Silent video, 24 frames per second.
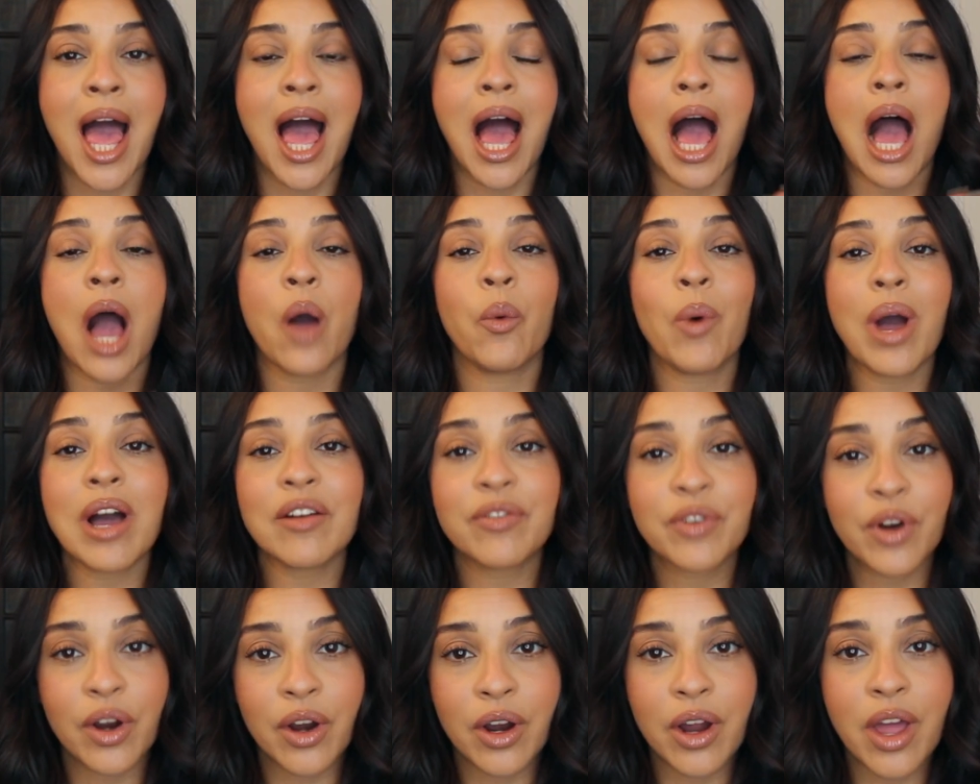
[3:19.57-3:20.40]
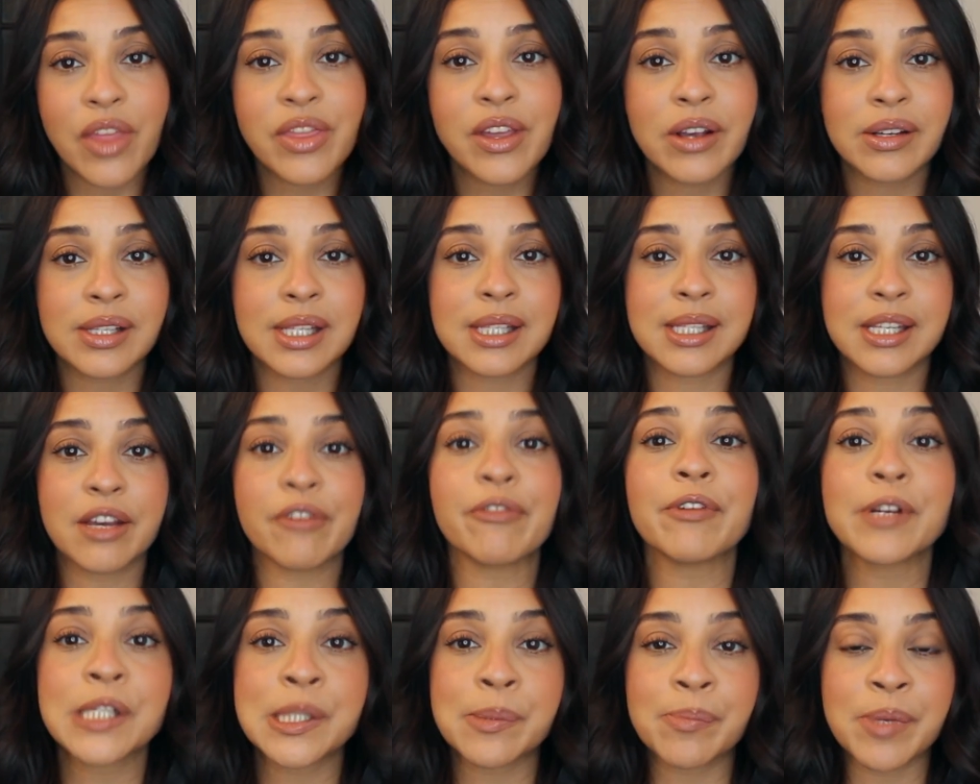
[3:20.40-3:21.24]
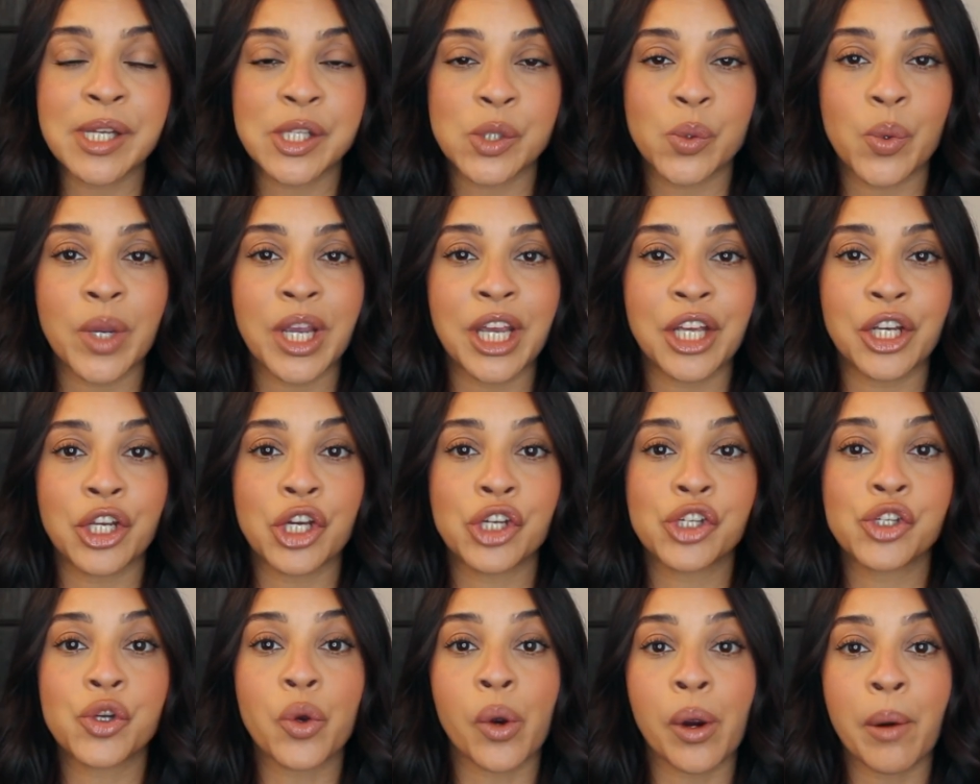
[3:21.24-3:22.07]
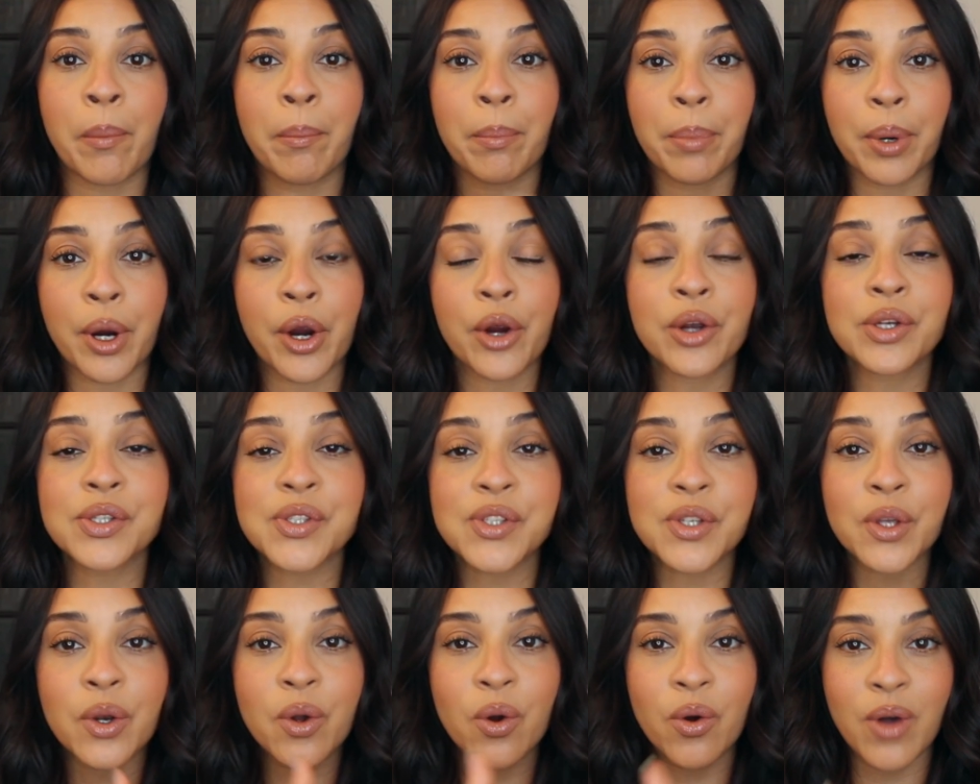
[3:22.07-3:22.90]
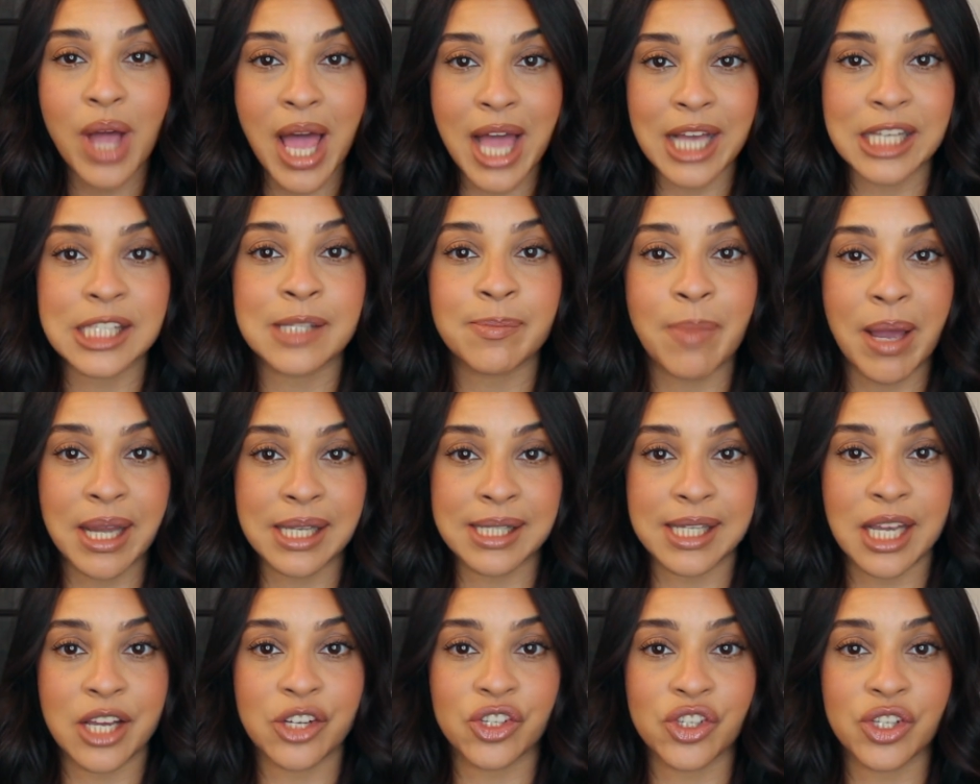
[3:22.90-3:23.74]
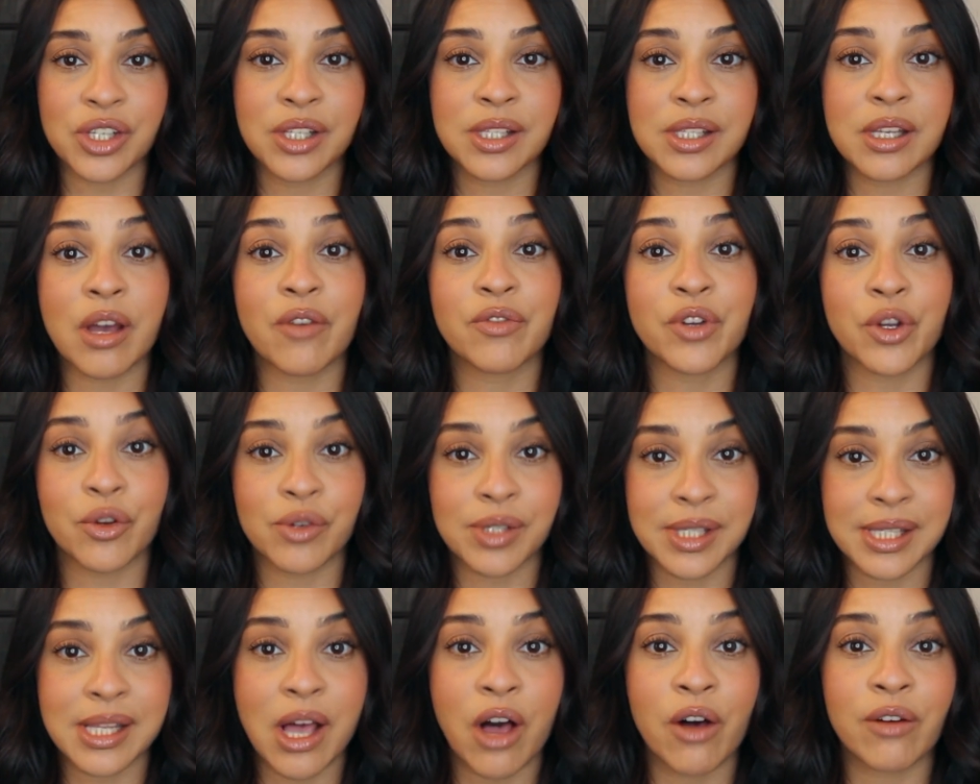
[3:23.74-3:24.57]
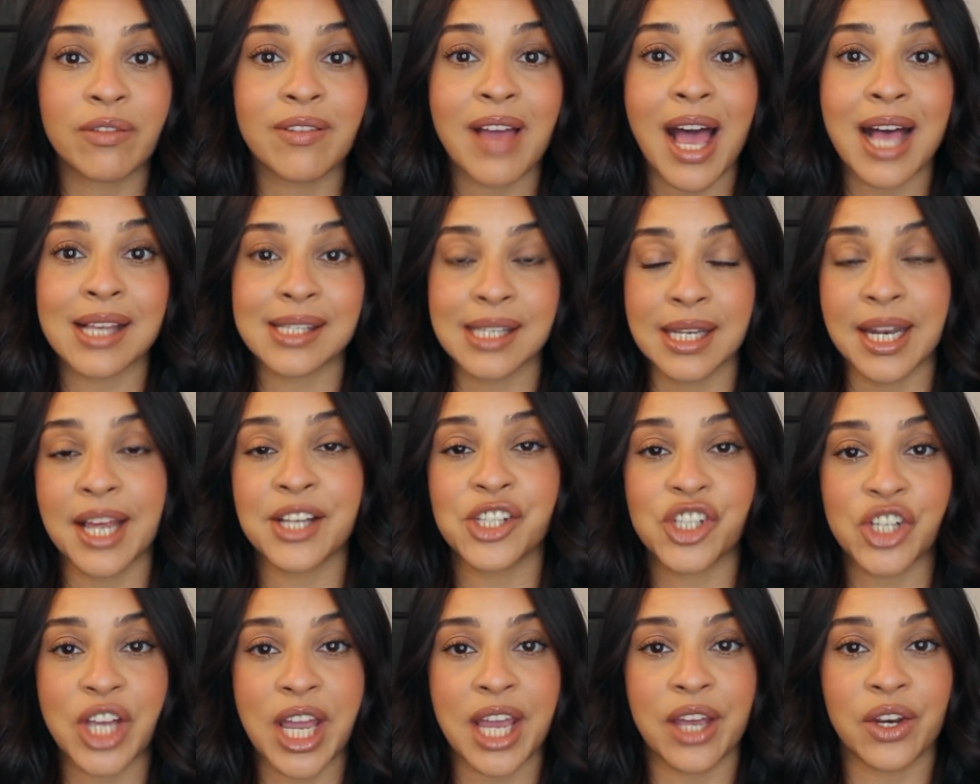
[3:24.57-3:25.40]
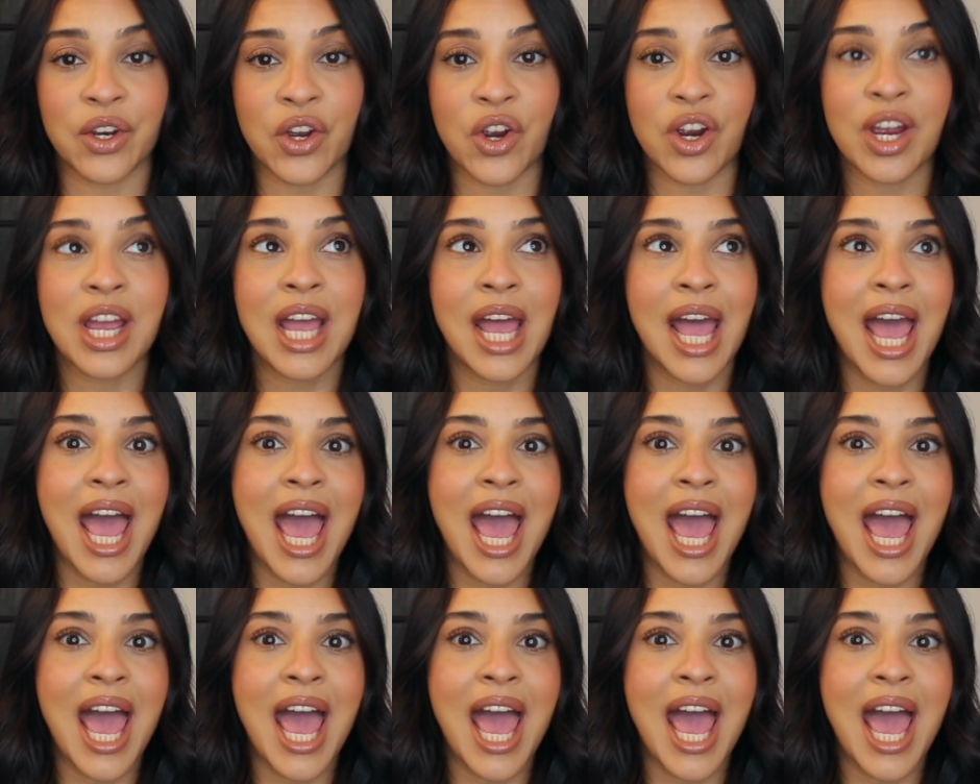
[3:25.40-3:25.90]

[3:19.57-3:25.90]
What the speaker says: However, there's a difference between your personal expectations of yourself as an educator